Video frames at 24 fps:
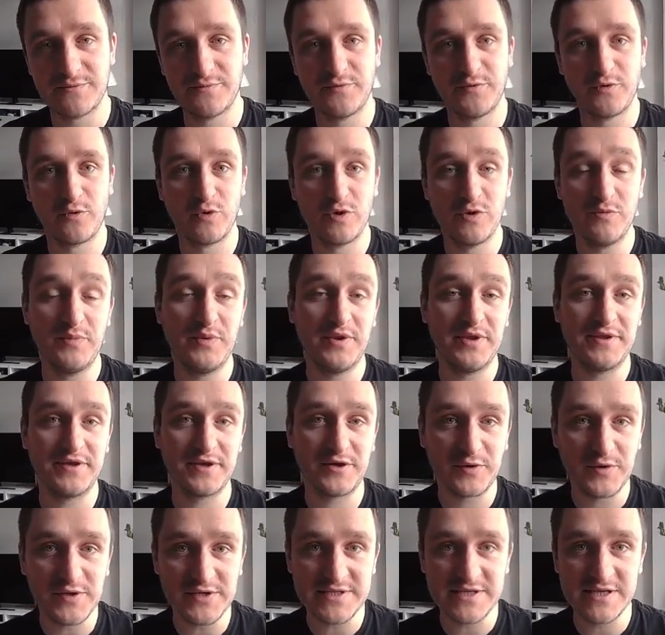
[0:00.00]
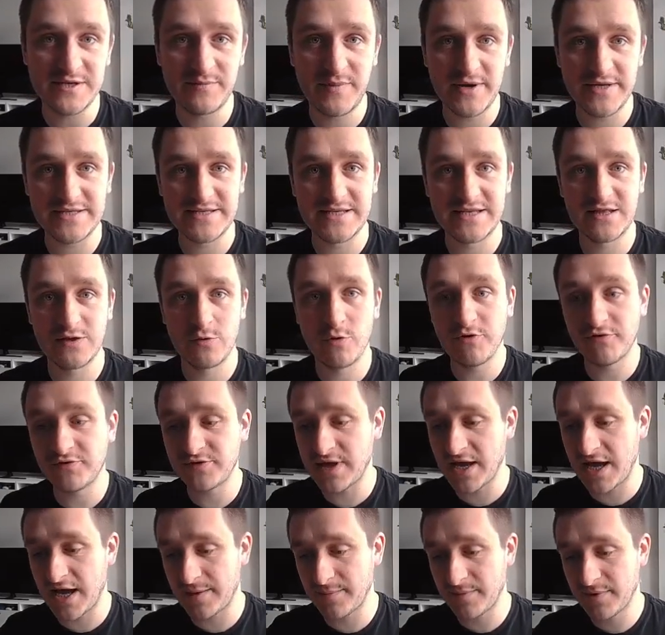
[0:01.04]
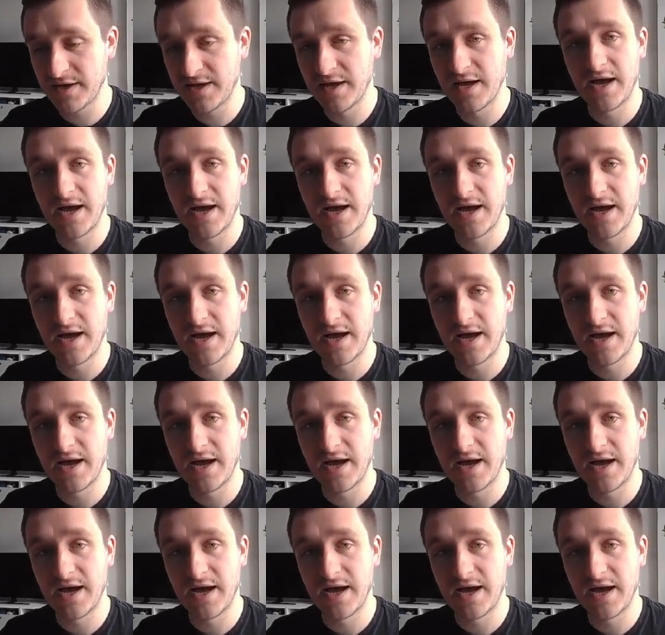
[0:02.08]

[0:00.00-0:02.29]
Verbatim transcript: uh, will be decreasing basically with time